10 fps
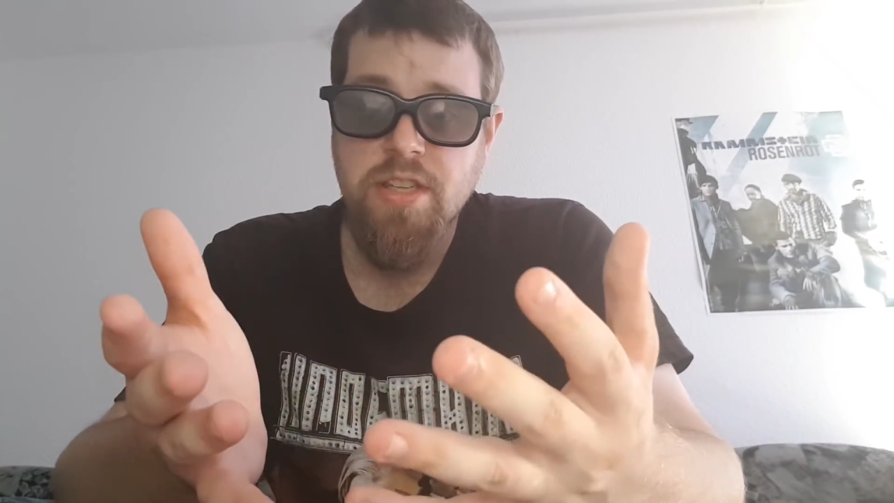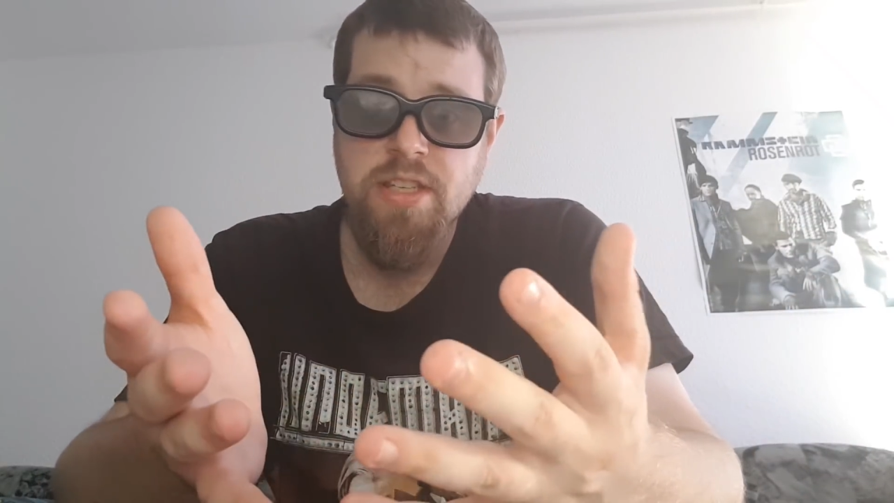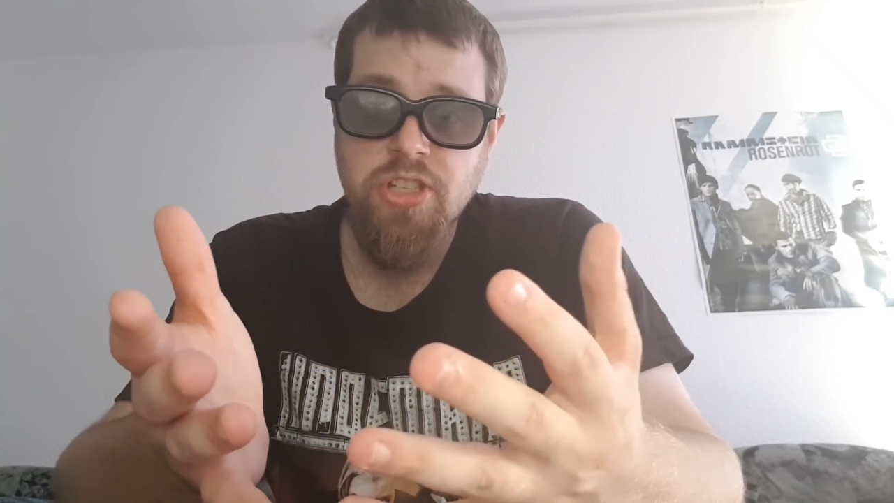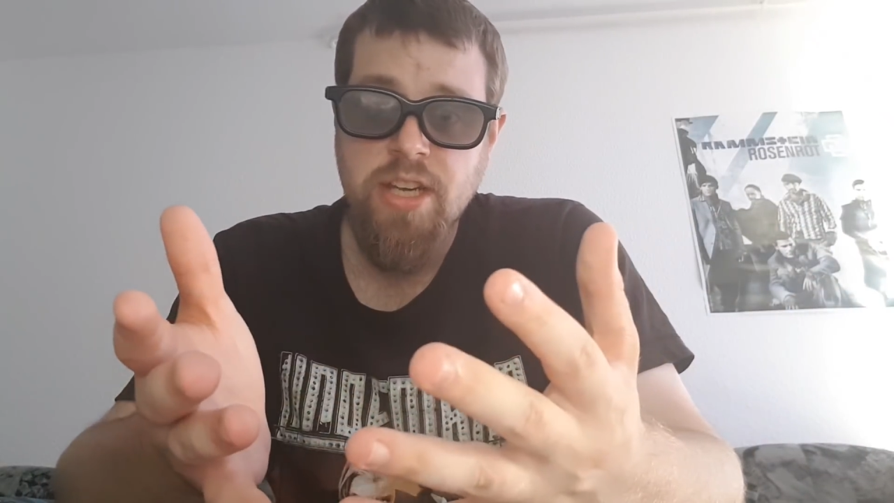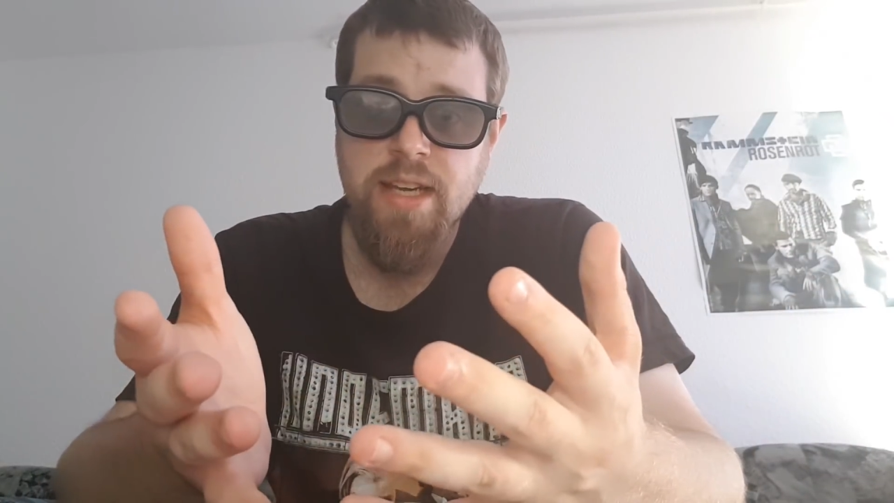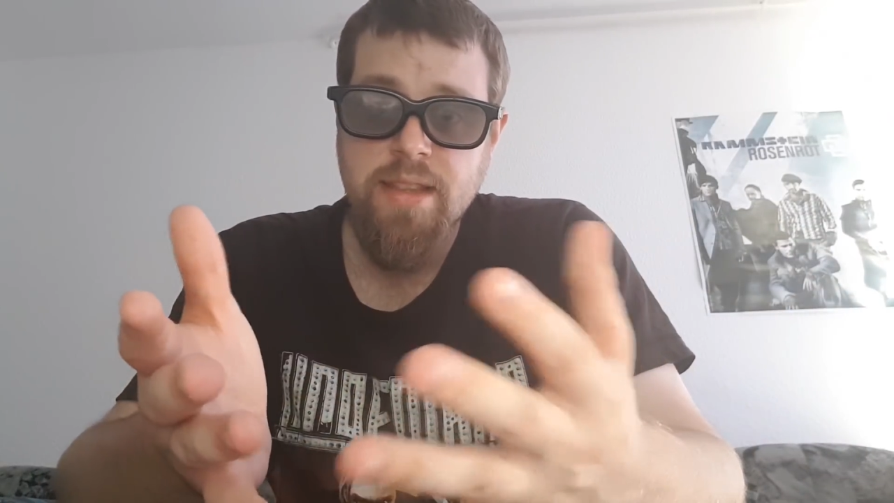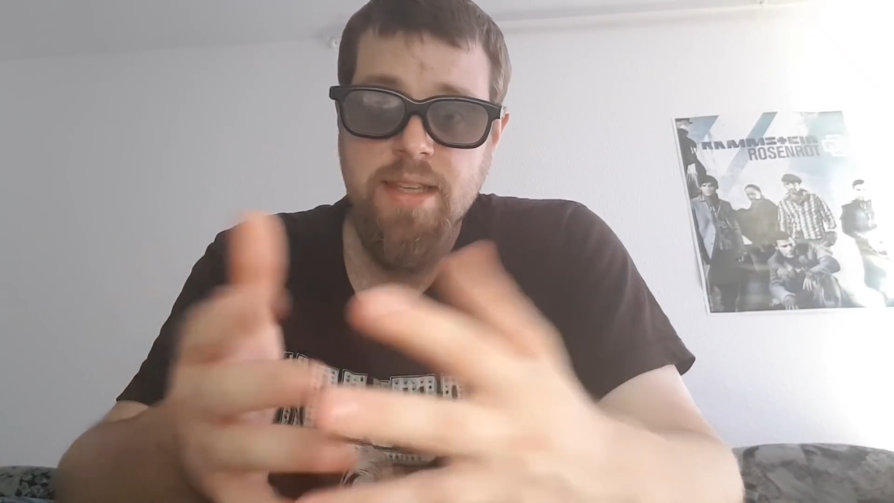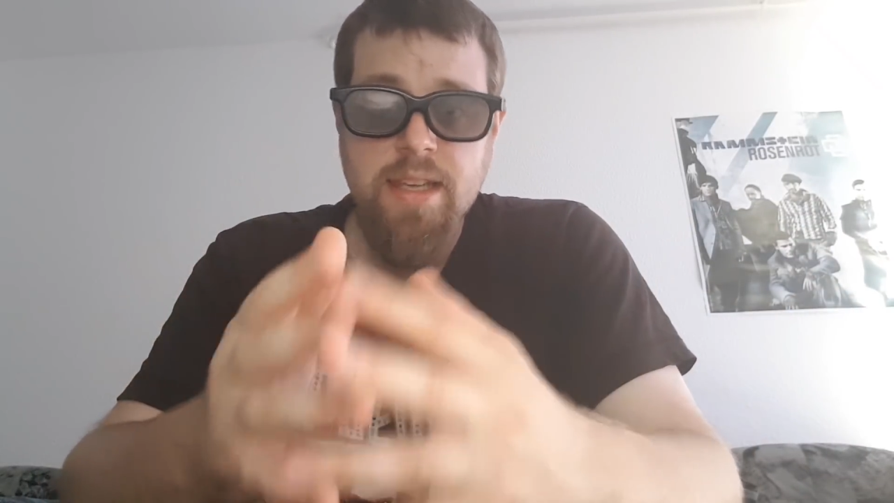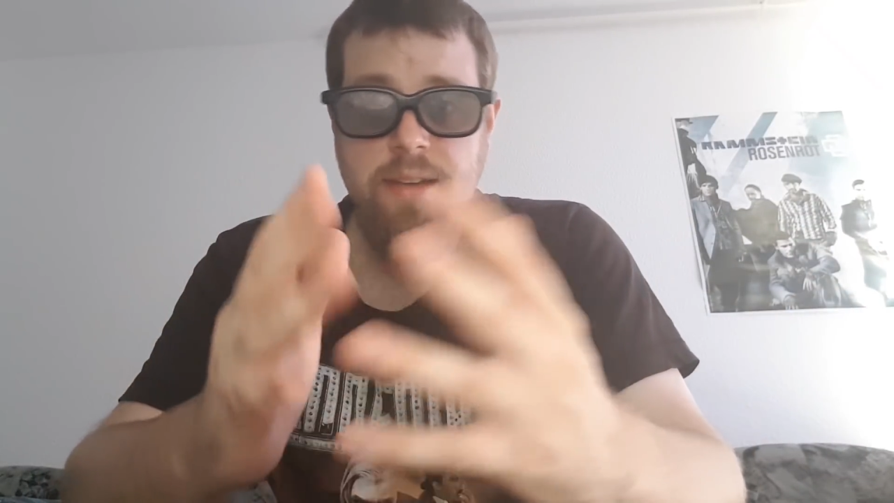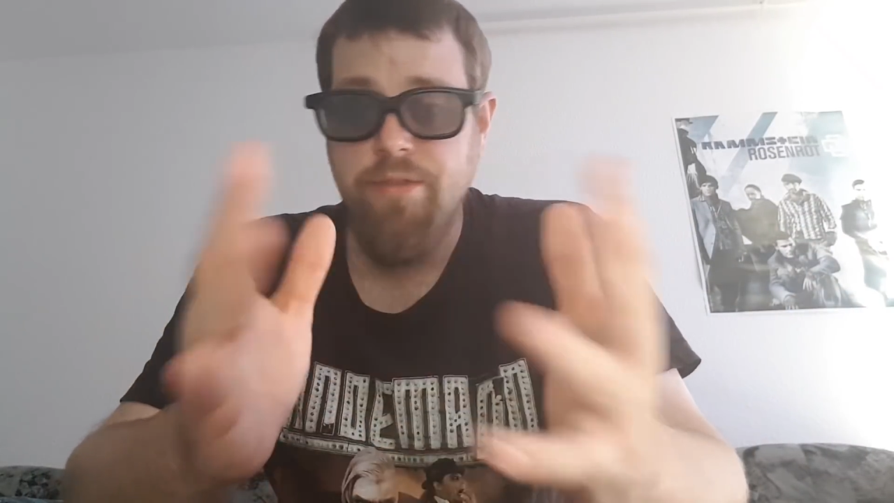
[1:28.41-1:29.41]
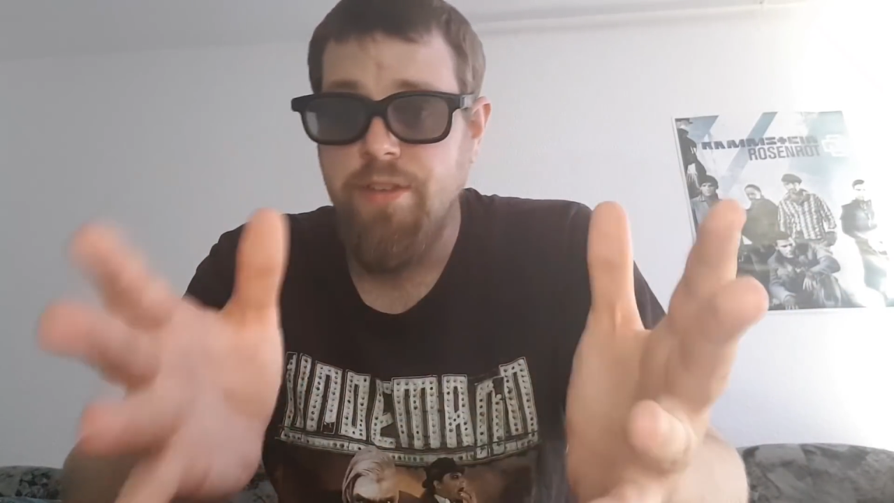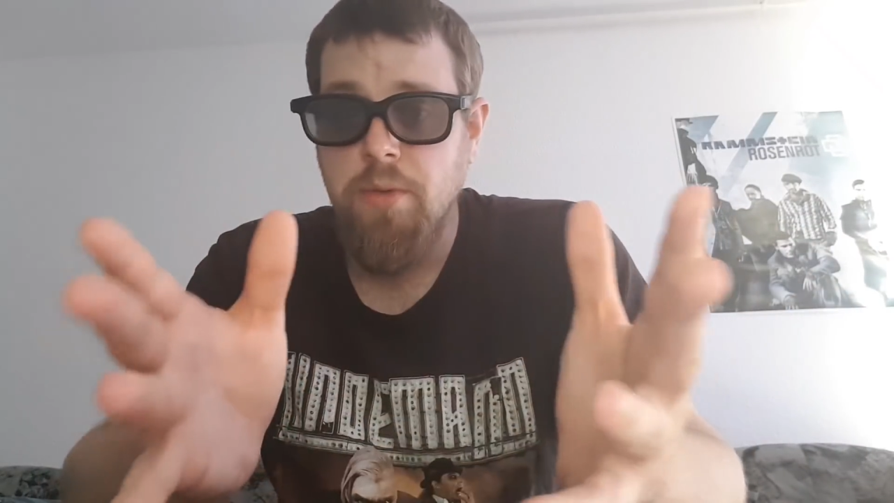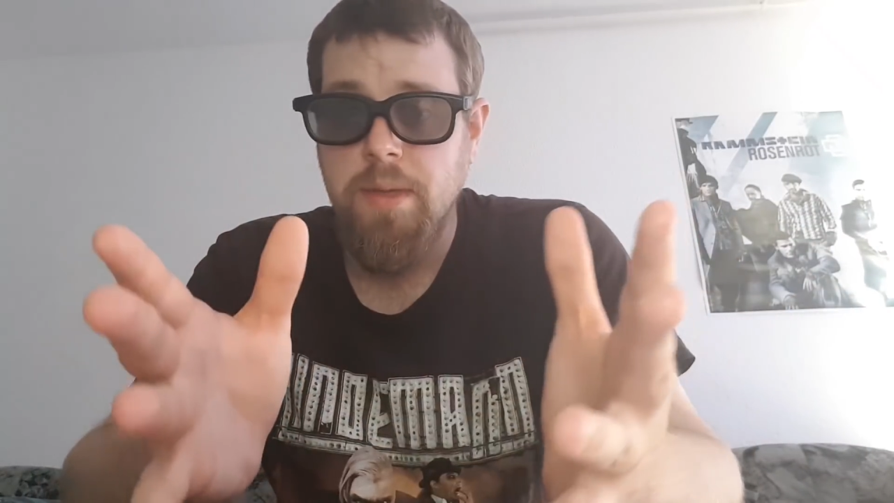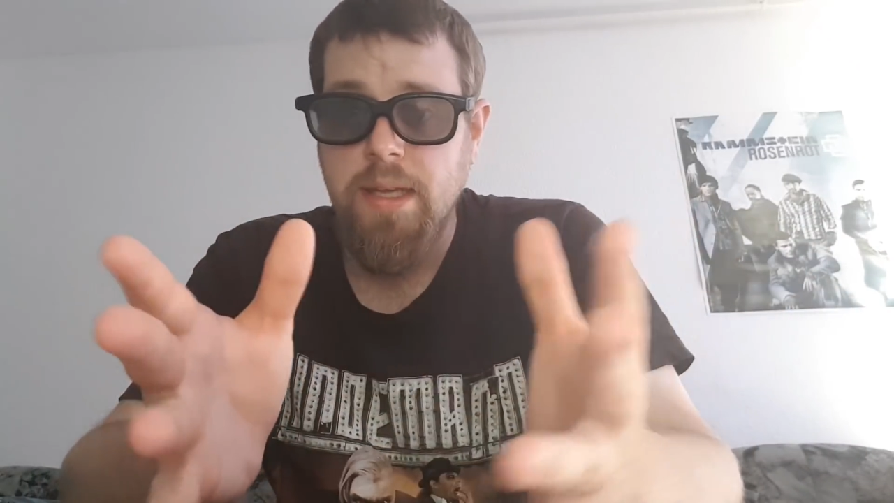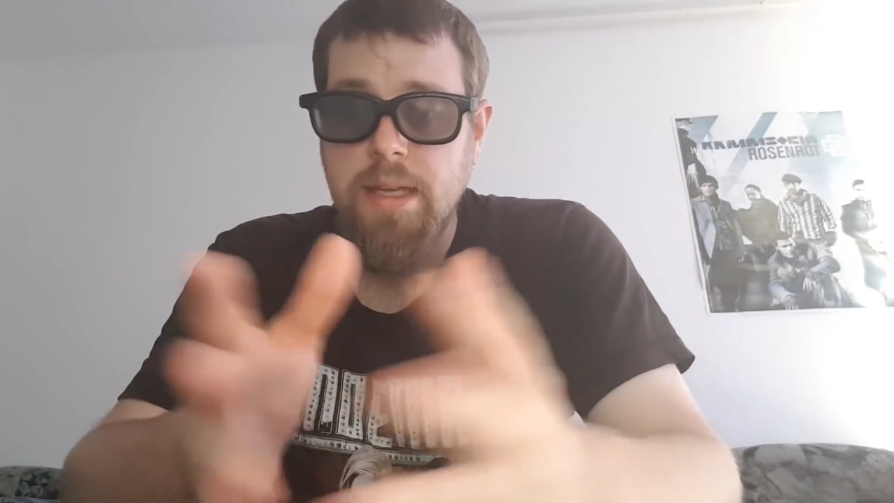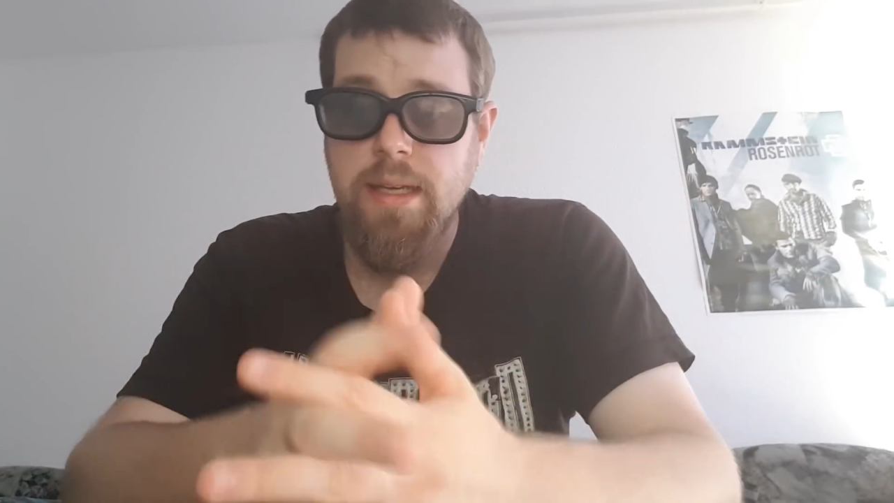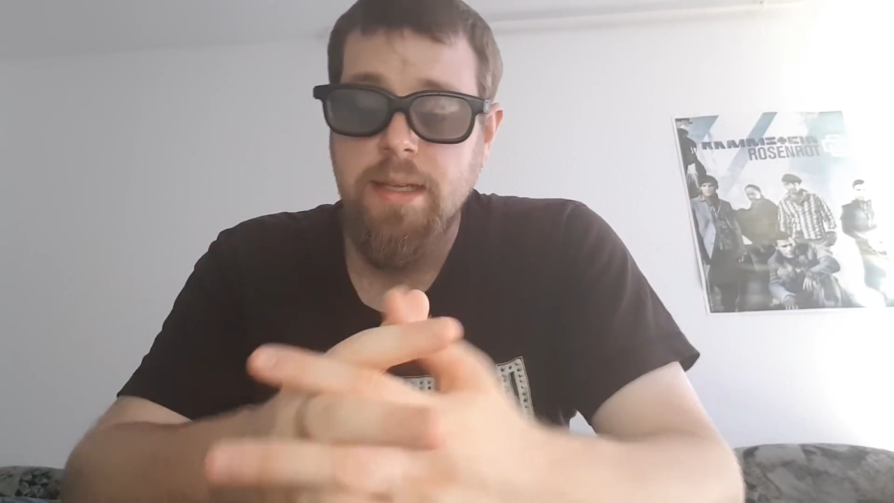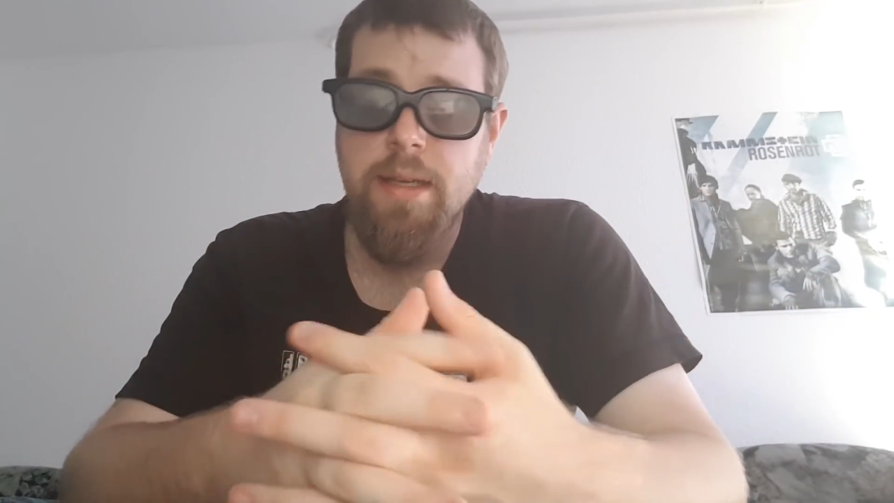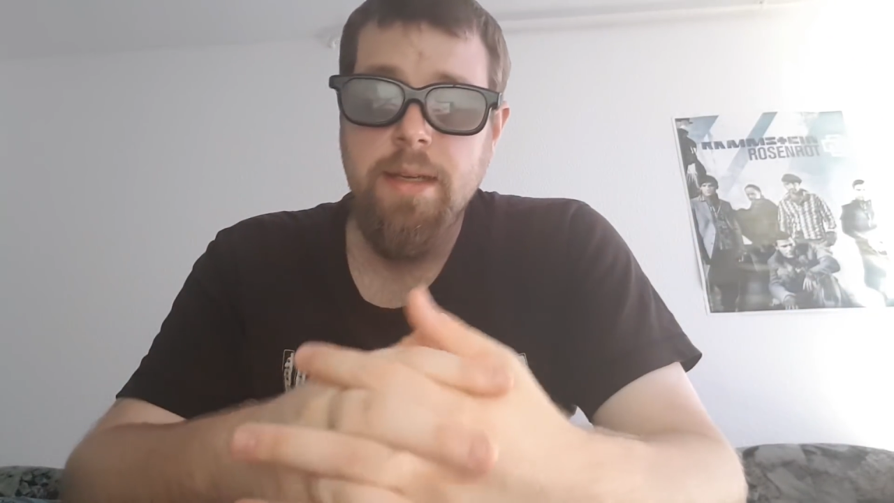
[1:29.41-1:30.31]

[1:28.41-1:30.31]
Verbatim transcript: of this giant thing and filming it.